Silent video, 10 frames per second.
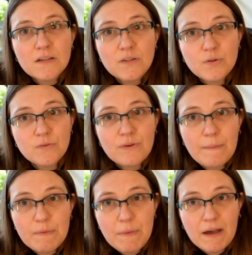you can
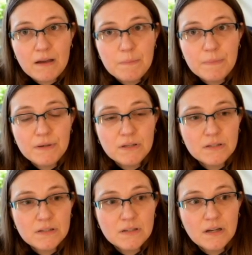wrap them back
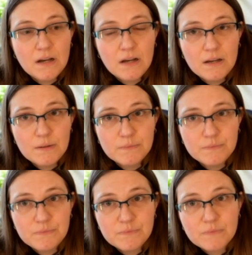up.
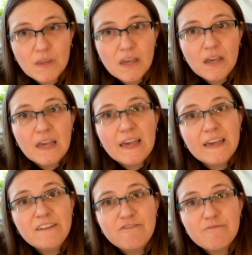
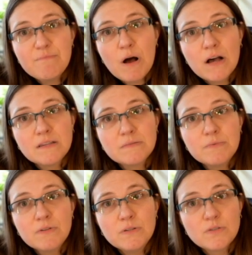If
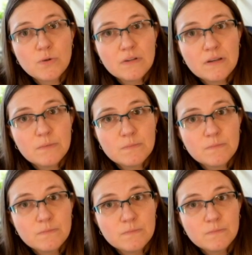possible, store
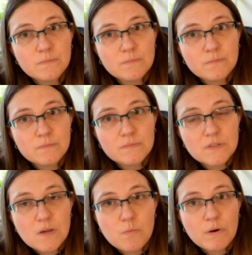them
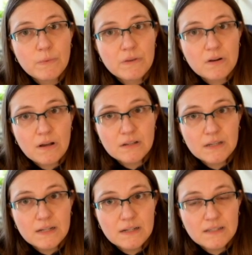somewhere where they're not going
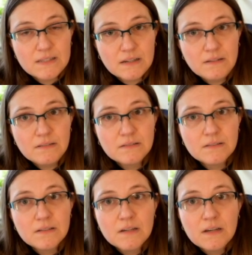to get any sun.
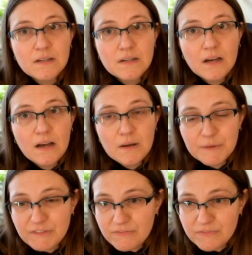
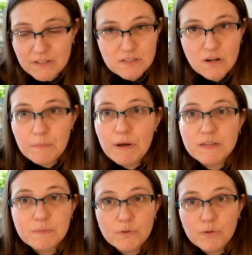If that's not
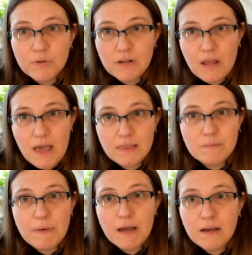possible, you can hang
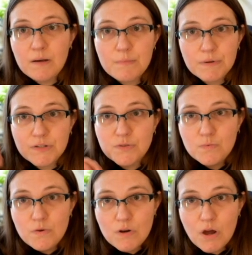them back up, but do
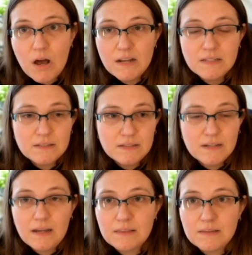not
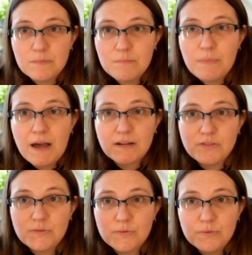connect them
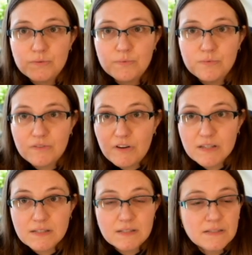back to the
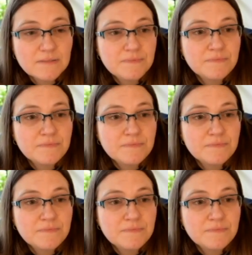faucet.